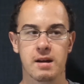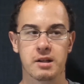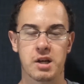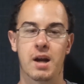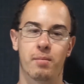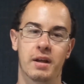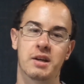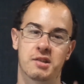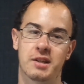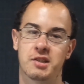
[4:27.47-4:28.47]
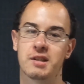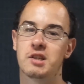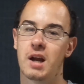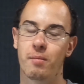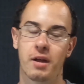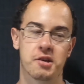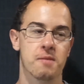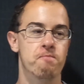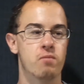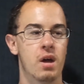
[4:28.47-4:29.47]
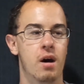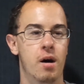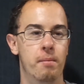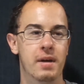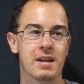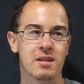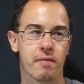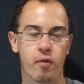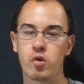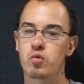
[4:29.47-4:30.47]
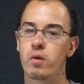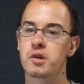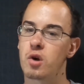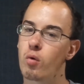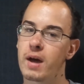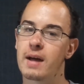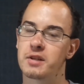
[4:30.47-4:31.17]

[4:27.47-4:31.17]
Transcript: Johnny Blaze, that's it, Johnny Blaze. Um, the first one is okay.